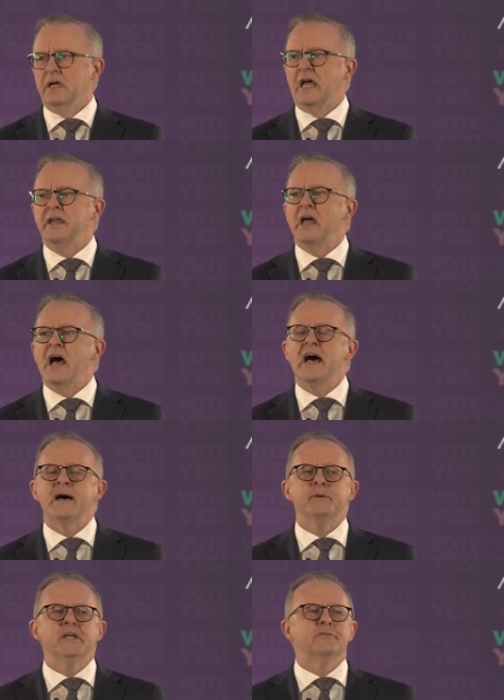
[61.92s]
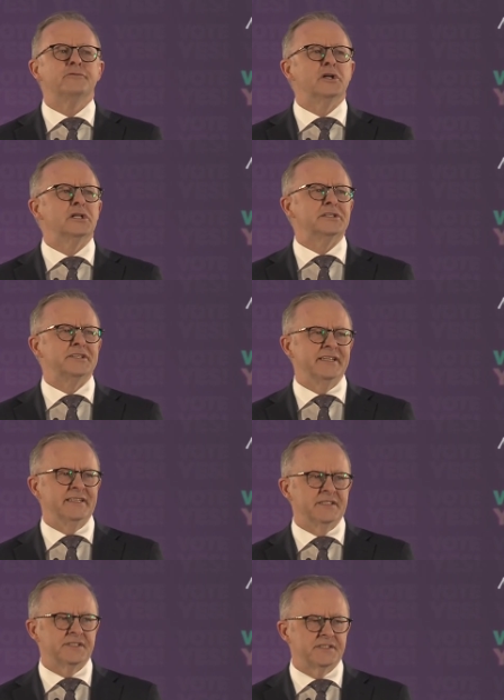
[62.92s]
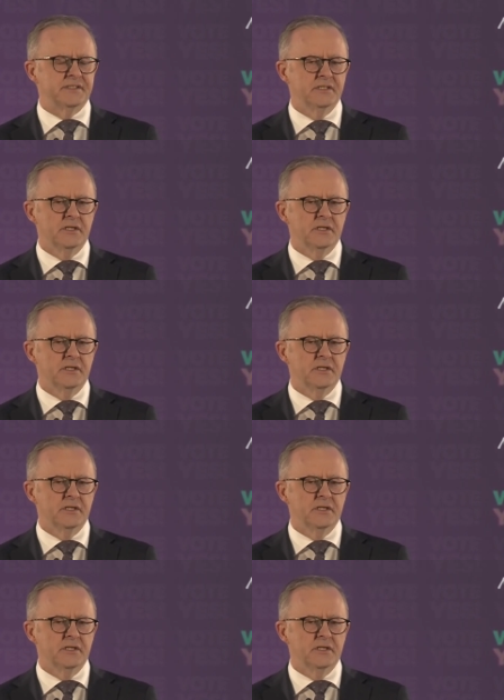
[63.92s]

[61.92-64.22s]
An army of volunteers